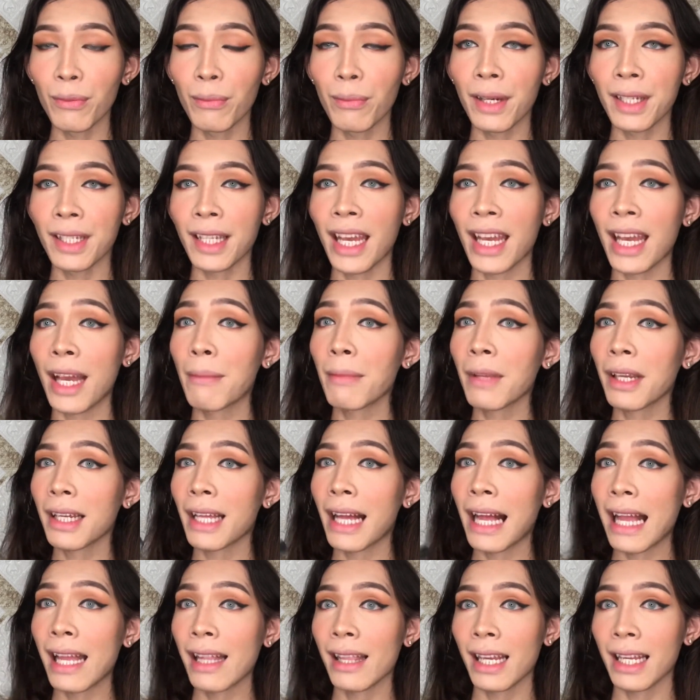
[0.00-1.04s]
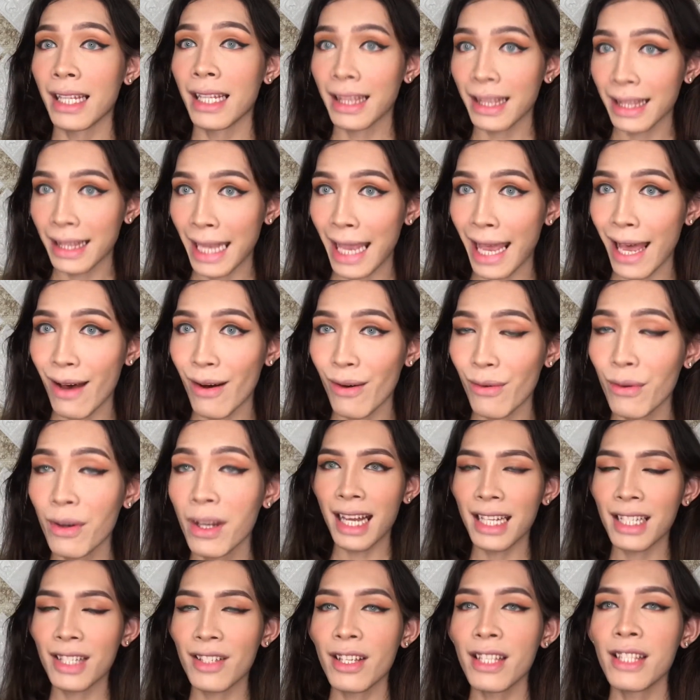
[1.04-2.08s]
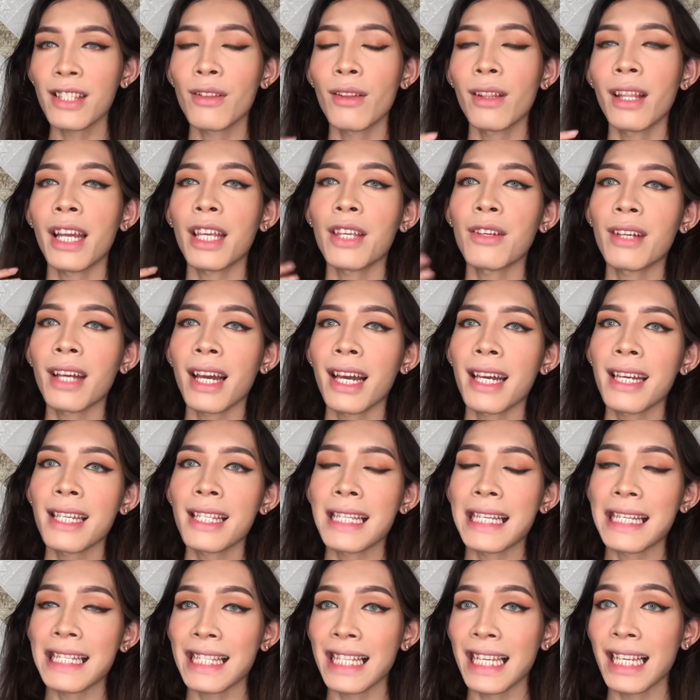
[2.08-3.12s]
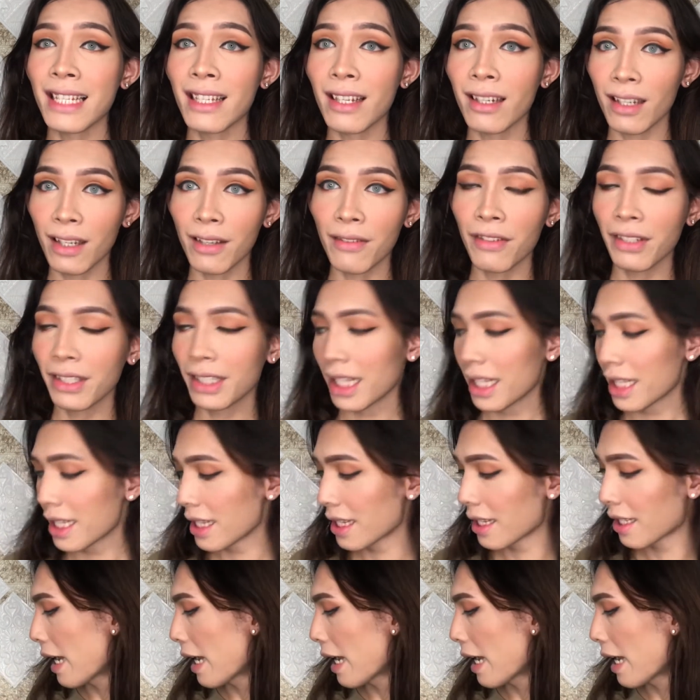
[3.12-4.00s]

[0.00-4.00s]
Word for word: but I am gonna highlight now just to let you guys see the difference